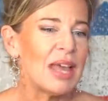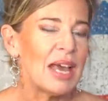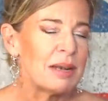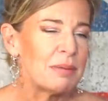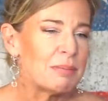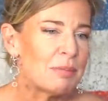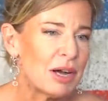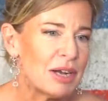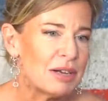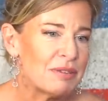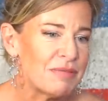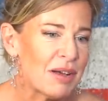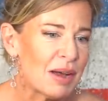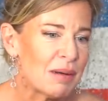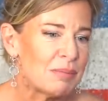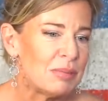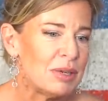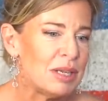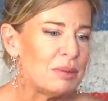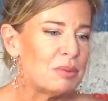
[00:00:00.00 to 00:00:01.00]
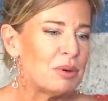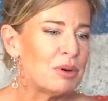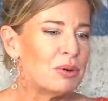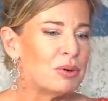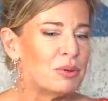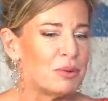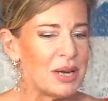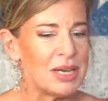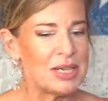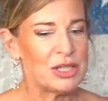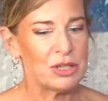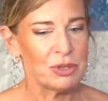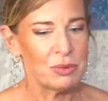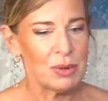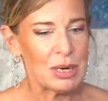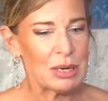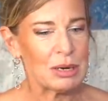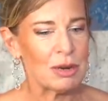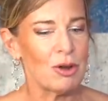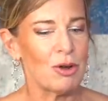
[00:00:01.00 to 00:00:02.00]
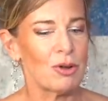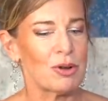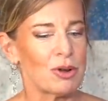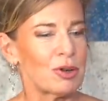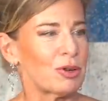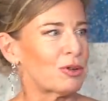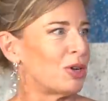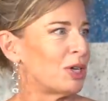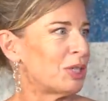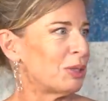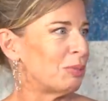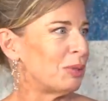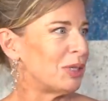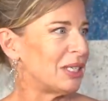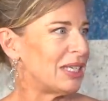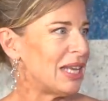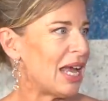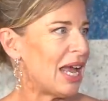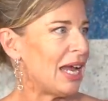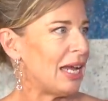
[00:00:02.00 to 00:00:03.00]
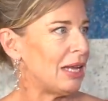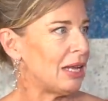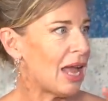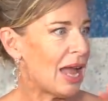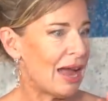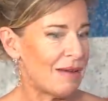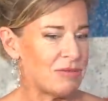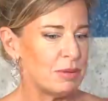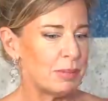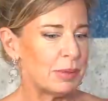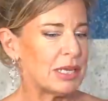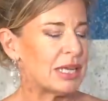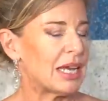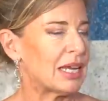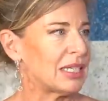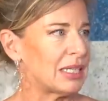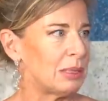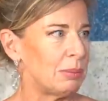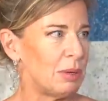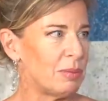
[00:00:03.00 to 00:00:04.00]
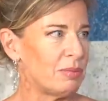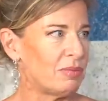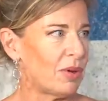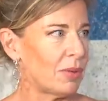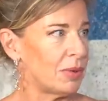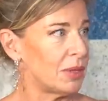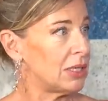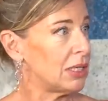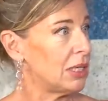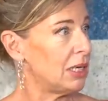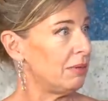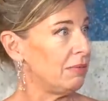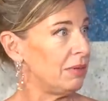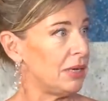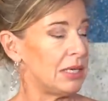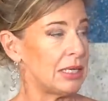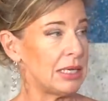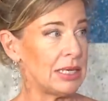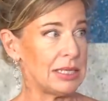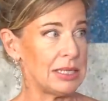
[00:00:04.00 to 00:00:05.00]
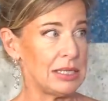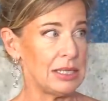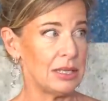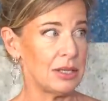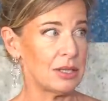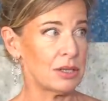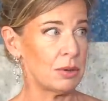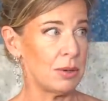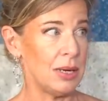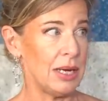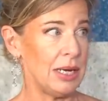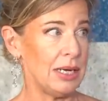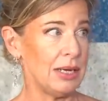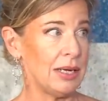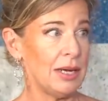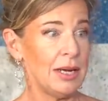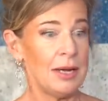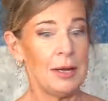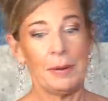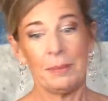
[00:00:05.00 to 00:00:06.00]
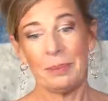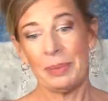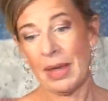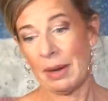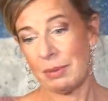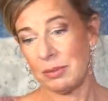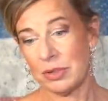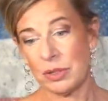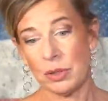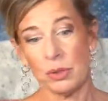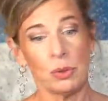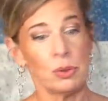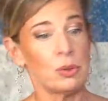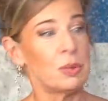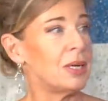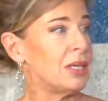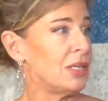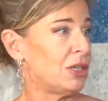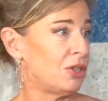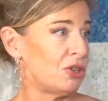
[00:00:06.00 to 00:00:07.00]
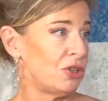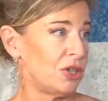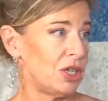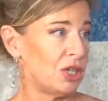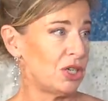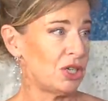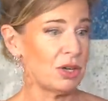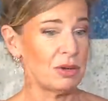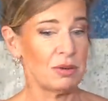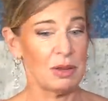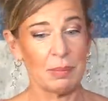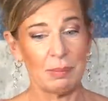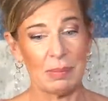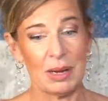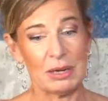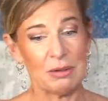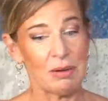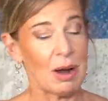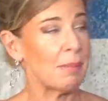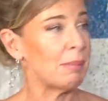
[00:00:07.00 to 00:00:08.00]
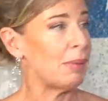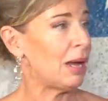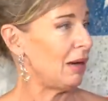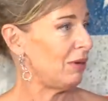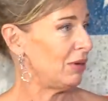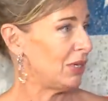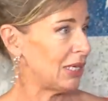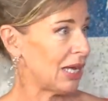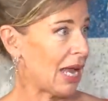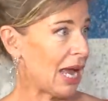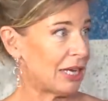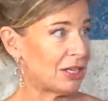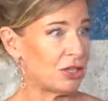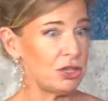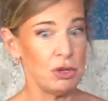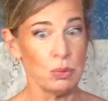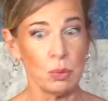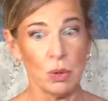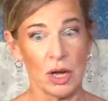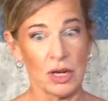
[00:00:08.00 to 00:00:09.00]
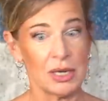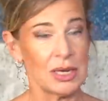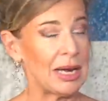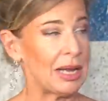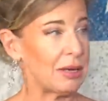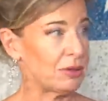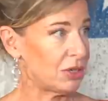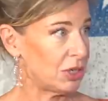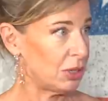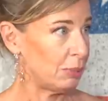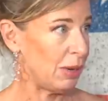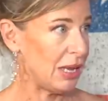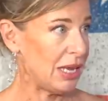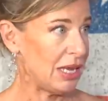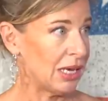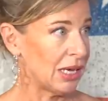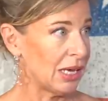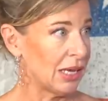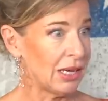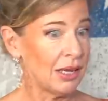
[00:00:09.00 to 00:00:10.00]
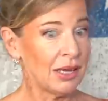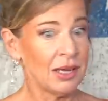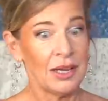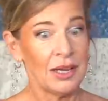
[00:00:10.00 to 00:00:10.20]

And my family were always three o'clock on a Christmas day. Everybody has to be in front of the TV to listen to the Queen. That was always a tradition that my grandparents had, and you weren't allowed to speak.